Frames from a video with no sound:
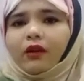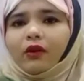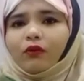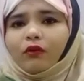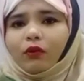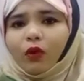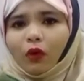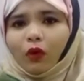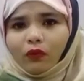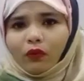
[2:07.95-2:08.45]

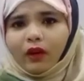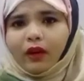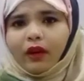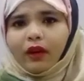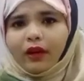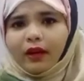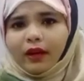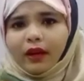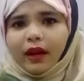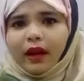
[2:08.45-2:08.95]
Forward
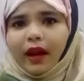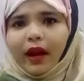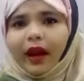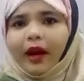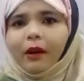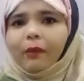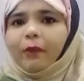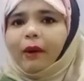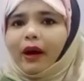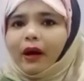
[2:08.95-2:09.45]

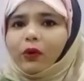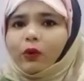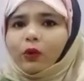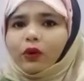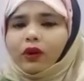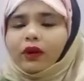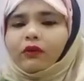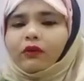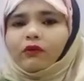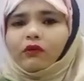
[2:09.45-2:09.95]
and
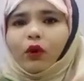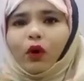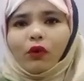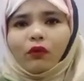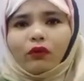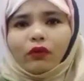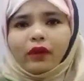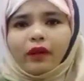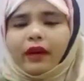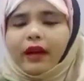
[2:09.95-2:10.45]
backward,
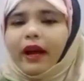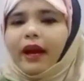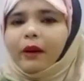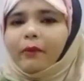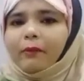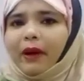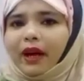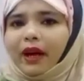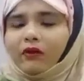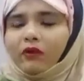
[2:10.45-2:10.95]
forward and
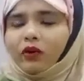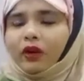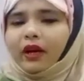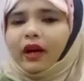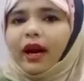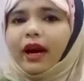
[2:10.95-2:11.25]
backward.